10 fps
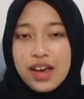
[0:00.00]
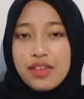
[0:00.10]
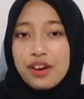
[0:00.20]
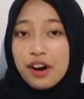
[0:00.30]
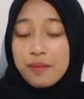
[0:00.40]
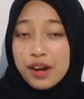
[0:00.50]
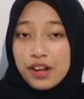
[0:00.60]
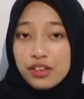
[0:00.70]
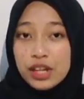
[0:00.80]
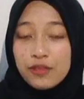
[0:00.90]
there are
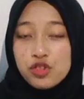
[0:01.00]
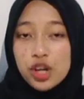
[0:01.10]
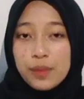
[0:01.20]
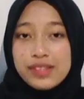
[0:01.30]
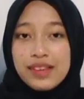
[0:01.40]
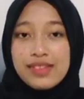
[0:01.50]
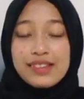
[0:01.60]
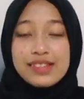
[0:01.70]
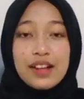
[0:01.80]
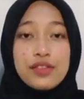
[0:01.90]
many thrift shops
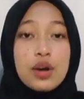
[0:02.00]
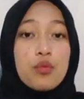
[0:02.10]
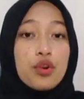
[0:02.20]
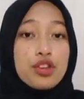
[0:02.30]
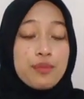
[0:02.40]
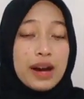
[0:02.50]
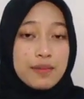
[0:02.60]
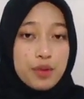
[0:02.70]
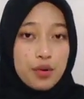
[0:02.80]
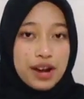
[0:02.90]
that sell their worth-buying
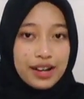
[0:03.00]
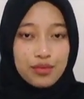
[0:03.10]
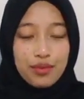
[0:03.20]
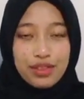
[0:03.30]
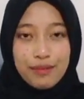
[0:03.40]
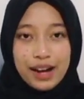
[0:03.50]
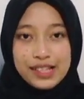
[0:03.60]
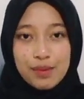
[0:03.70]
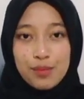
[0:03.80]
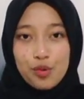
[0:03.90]
products with
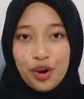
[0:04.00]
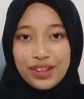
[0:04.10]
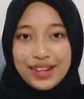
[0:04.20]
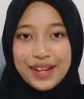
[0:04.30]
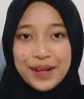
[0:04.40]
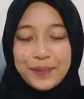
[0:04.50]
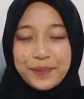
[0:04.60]
maximum quality.